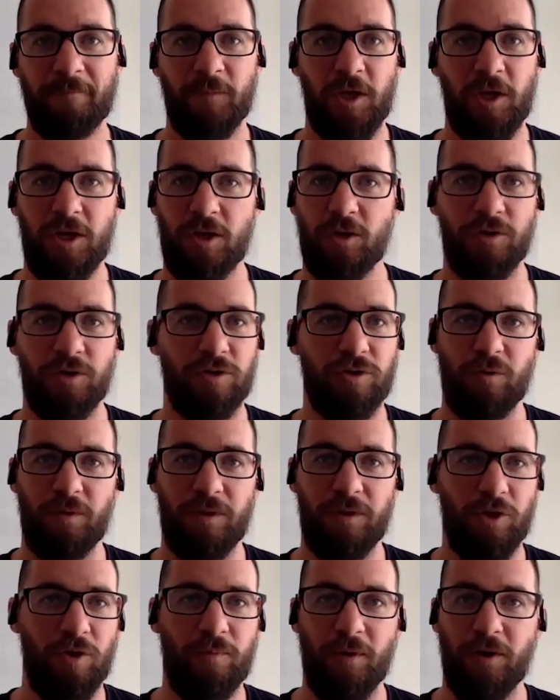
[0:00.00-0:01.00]
You couldn't do it with
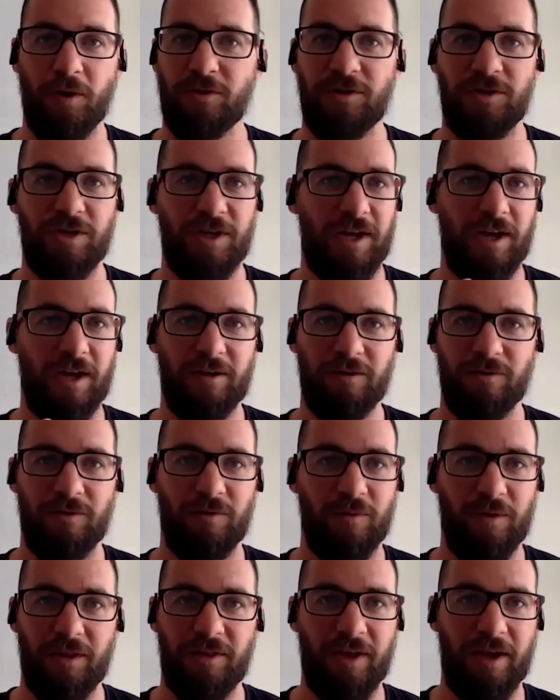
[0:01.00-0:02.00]
yeah. coupons. You can't do it
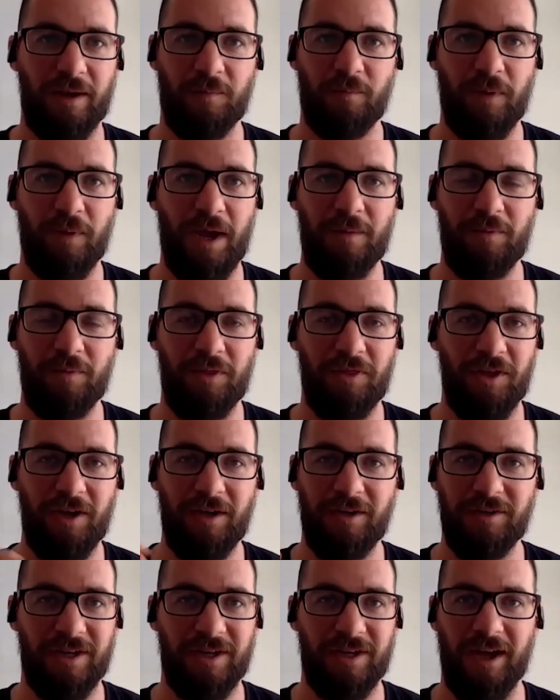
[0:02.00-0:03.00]
with like paper yeah.
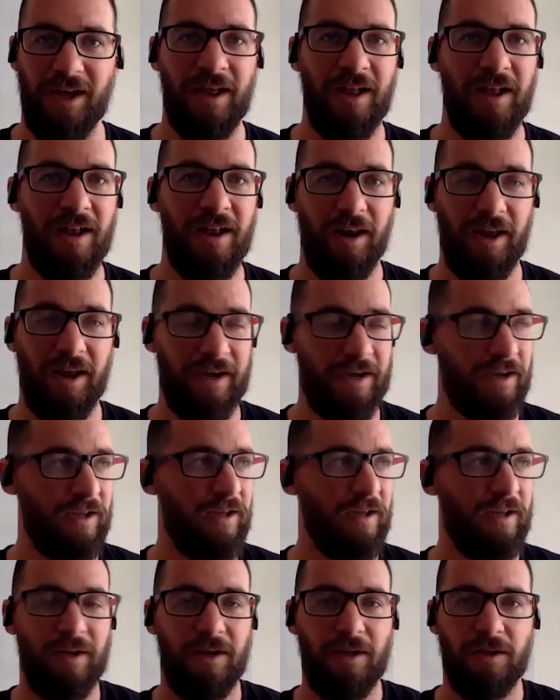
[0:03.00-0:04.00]
things. You can't like.
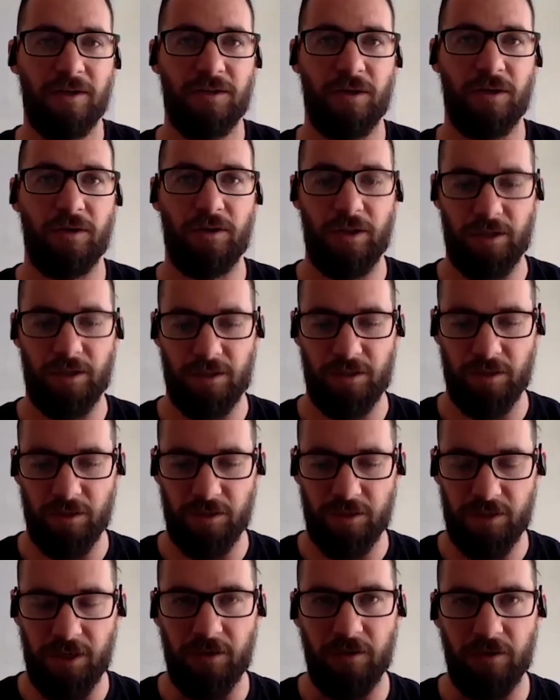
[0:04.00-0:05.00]
So this
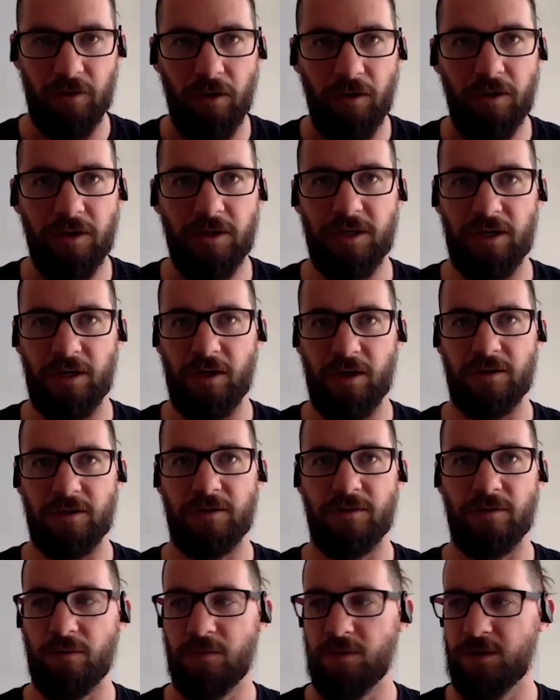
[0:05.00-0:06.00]
technology I
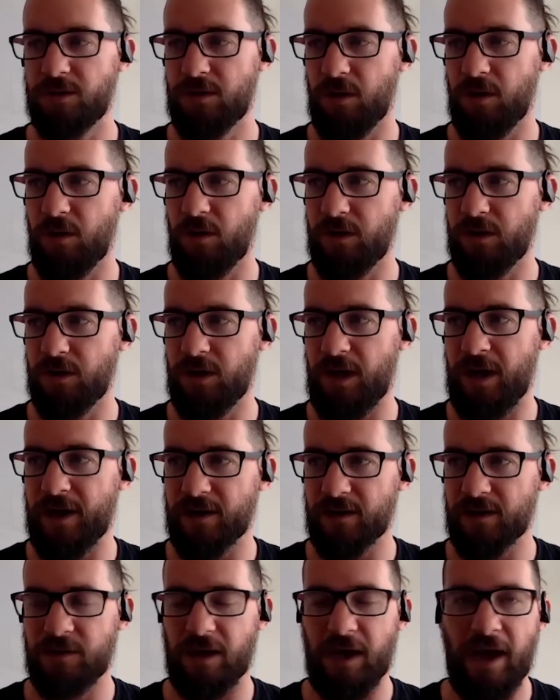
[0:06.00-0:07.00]
saw was going to
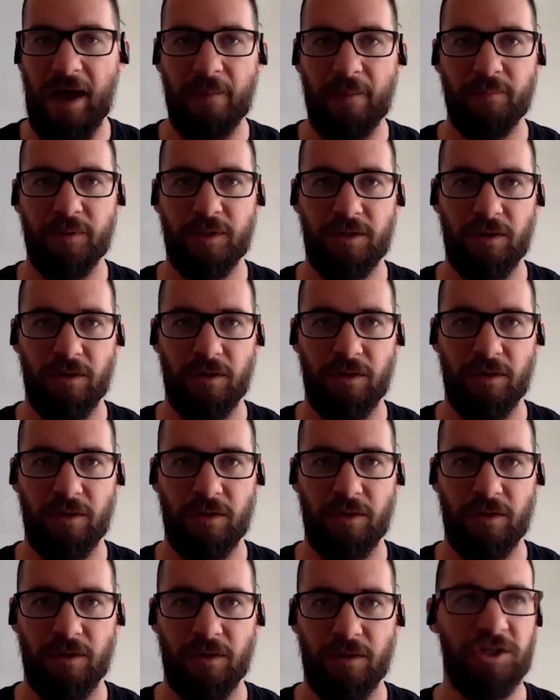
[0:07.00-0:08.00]

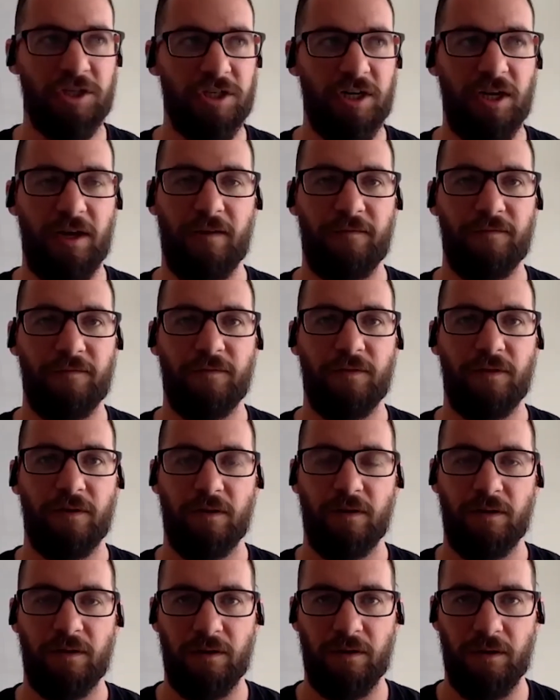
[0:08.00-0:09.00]
absolutely shift
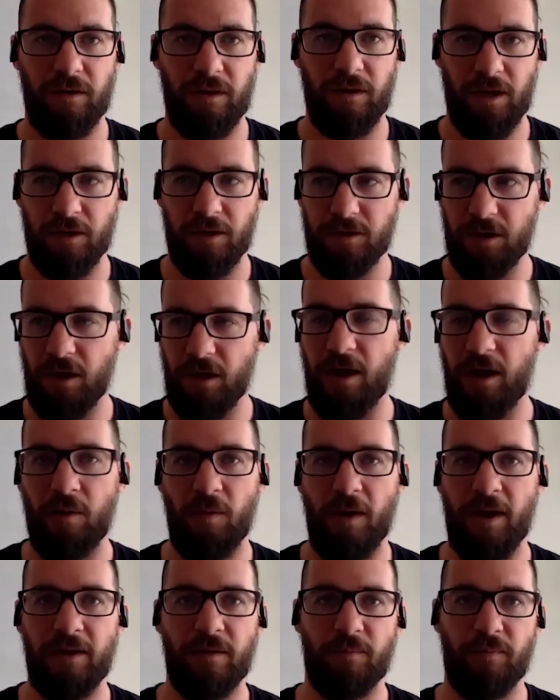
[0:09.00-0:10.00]
the entire
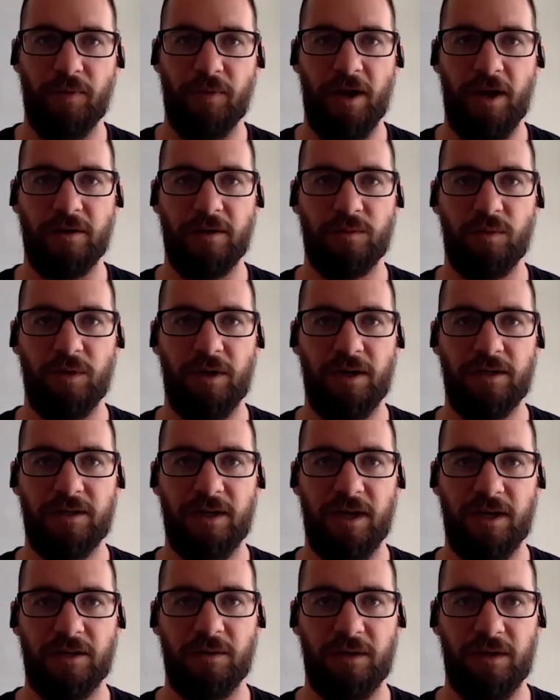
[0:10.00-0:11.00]
way that brands would
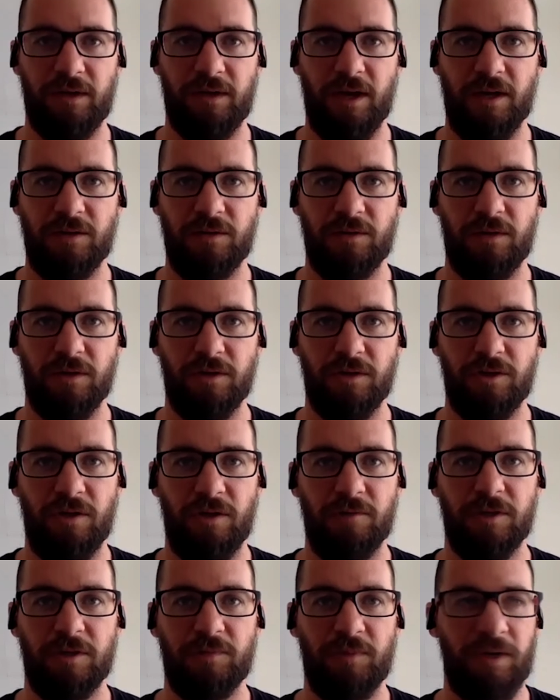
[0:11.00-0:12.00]
start to engage with
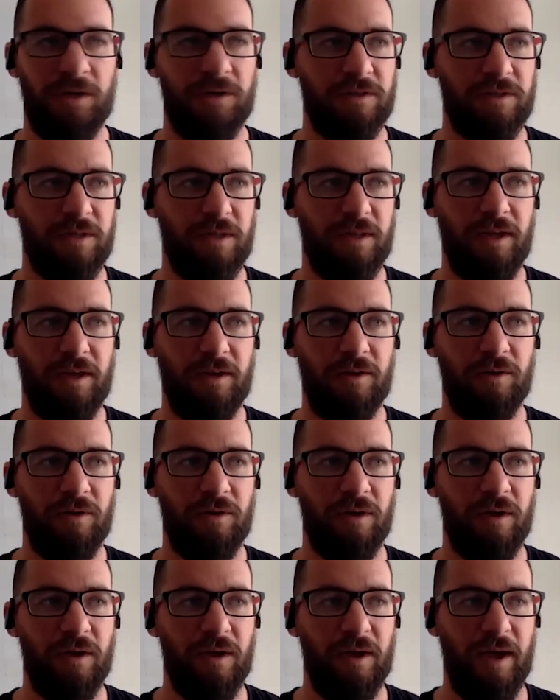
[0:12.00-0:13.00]
consumers because then they could
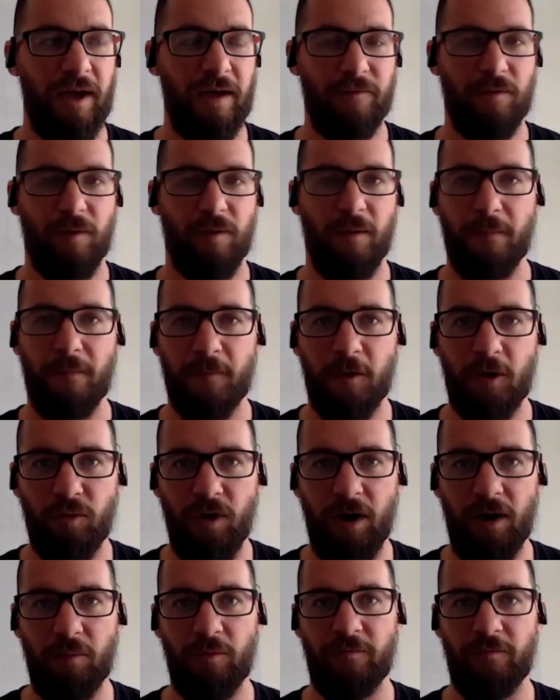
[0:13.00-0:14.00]
have
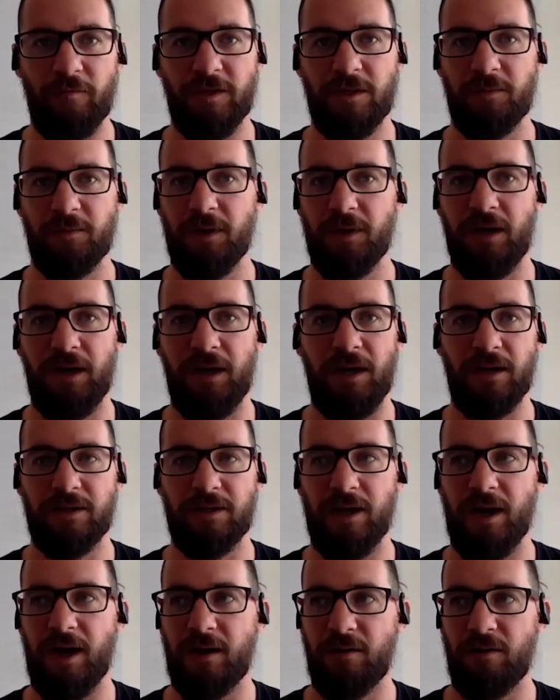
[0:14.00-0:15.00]
incredible visibility and
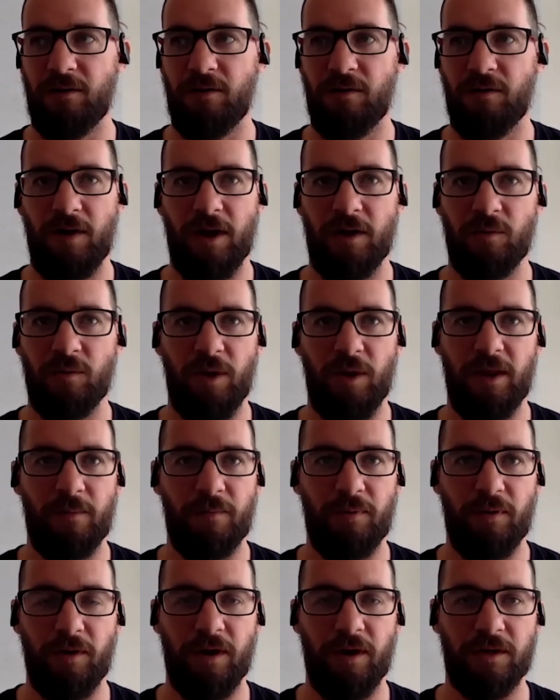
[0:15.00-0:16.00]
data around where their
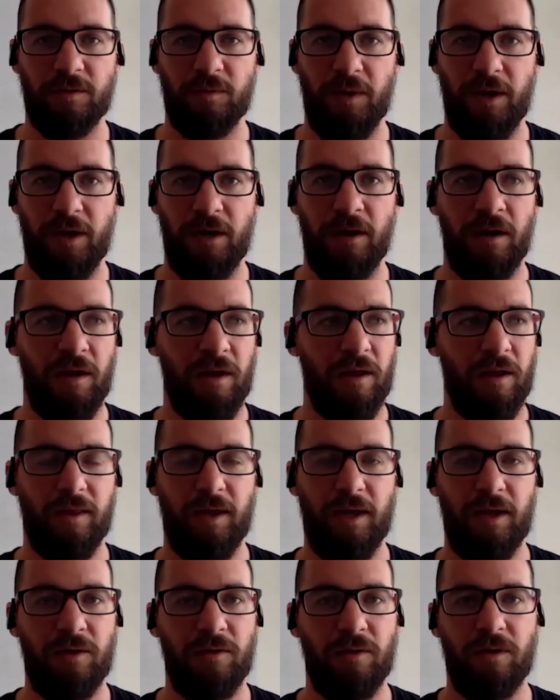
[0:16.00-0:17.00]
products went.
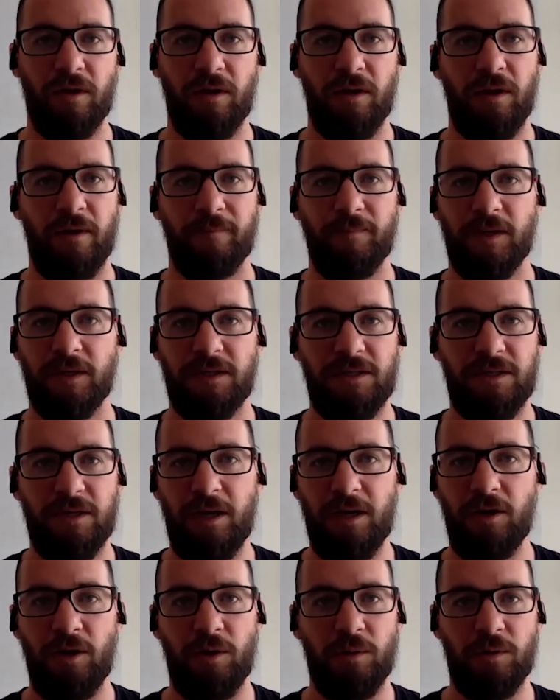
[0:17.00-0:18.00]
They could
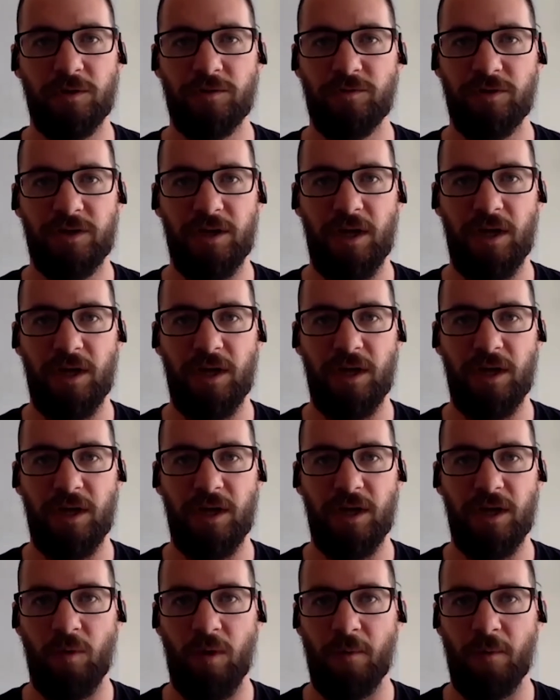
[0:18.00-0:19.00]
see who was redeeming it
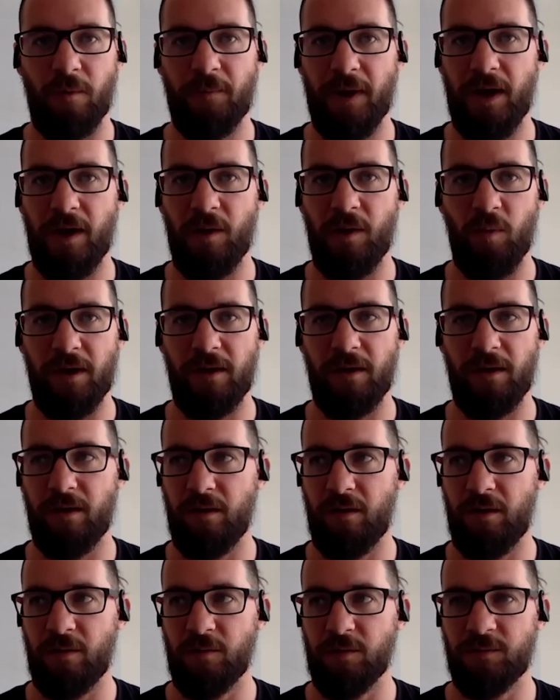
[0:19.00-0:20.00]
at what bar when
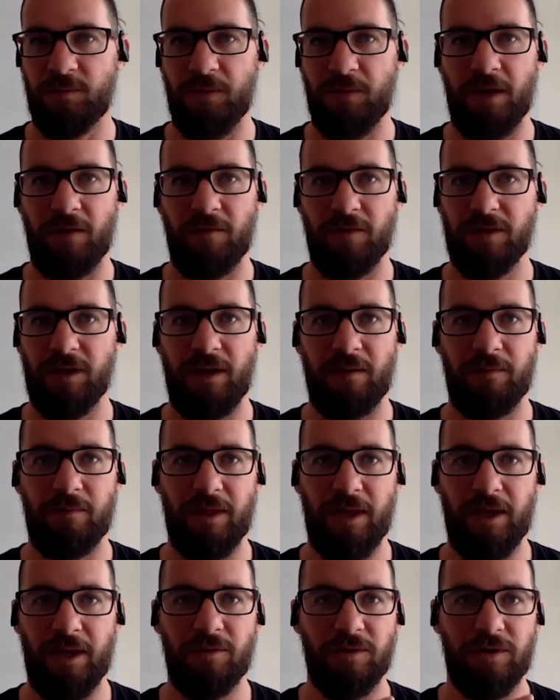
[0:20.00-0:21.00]
it was being redeemed. Yeah.
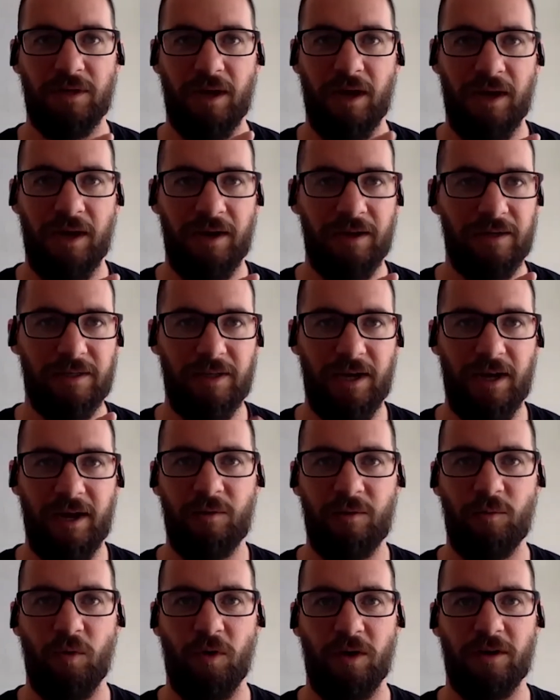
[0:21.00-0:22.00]
They could
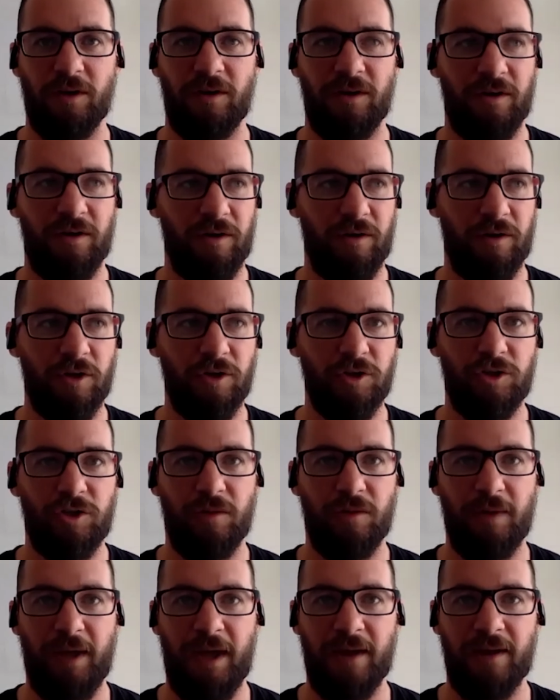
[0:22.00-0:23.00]
understand what
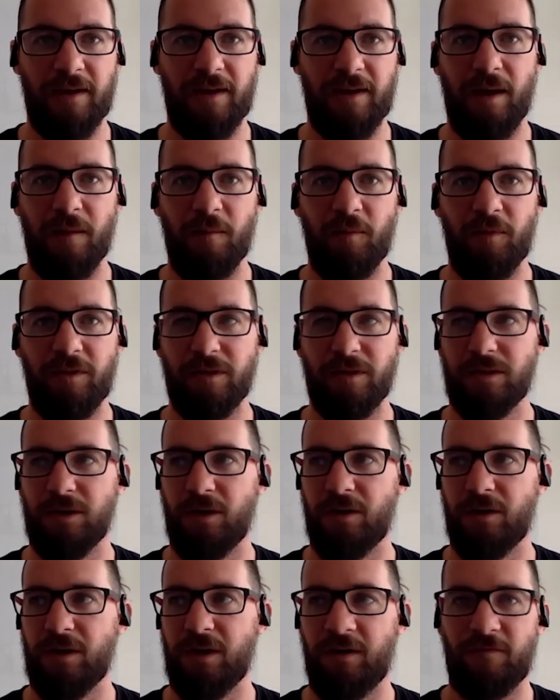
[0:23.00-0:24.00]
consumer ended up with the
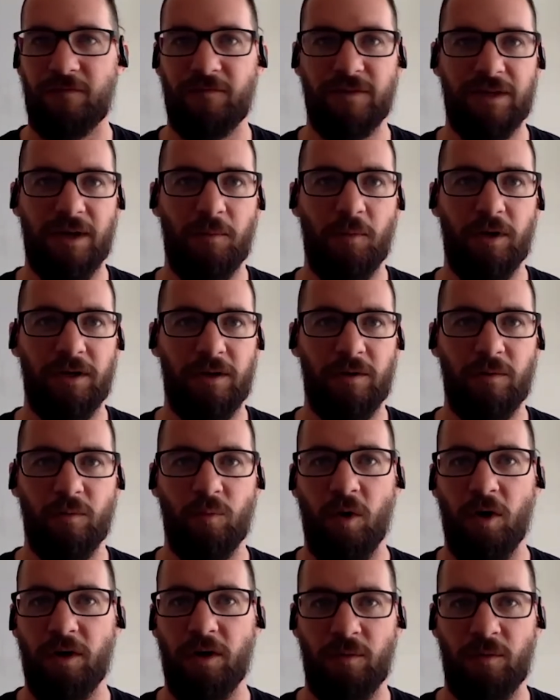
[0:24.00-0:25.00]
token if someone didn't
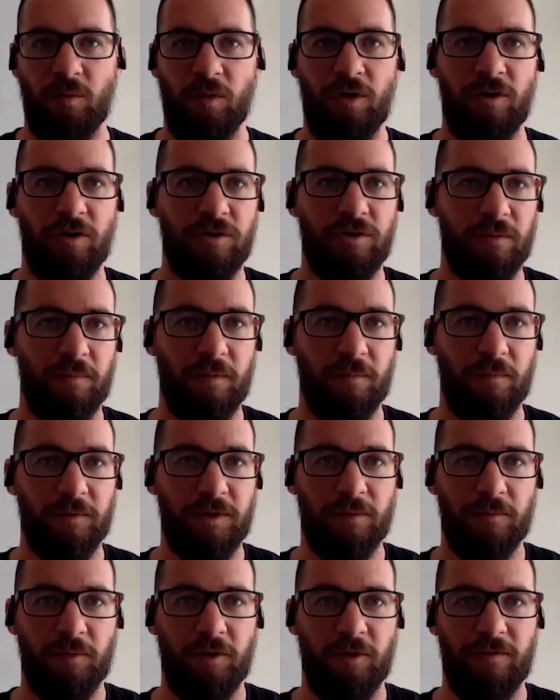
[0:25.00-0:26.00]
want it and wanted to,
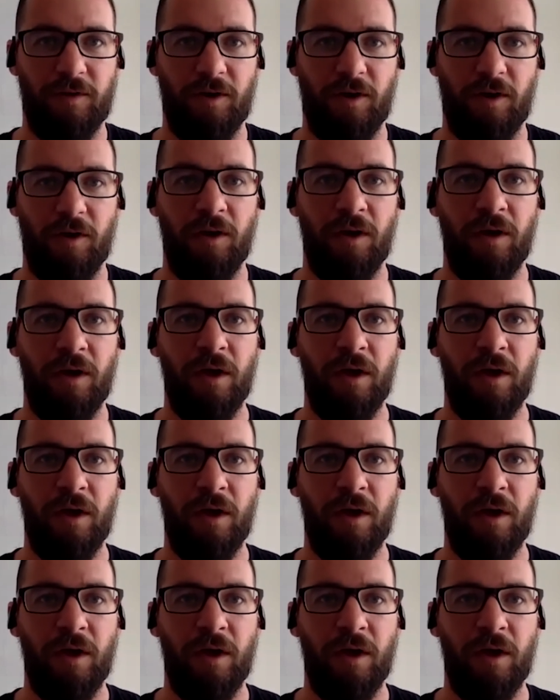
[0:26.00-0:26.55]
to move it on.